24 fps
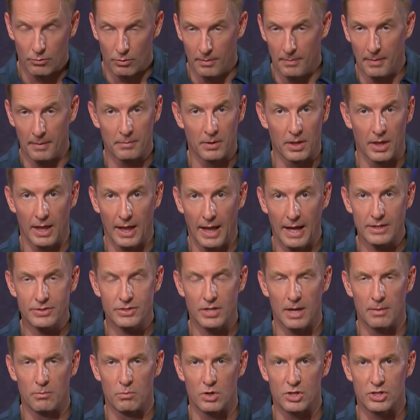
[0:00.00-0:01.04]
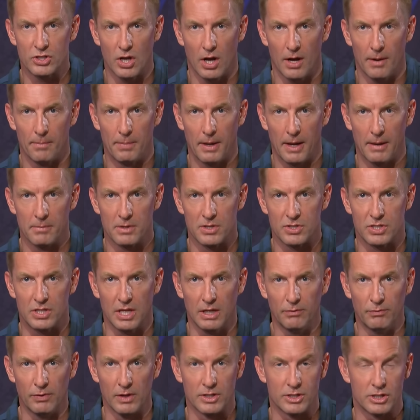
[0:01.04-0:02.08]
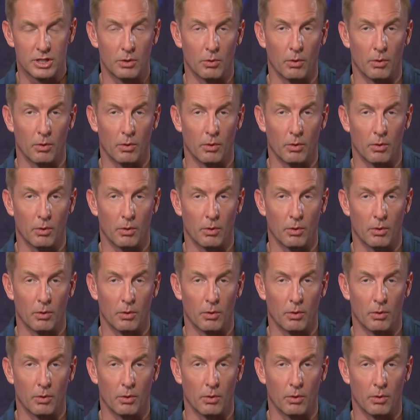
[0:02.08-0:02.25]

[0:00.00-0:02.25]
Remember, the last time we saw Bama's defense,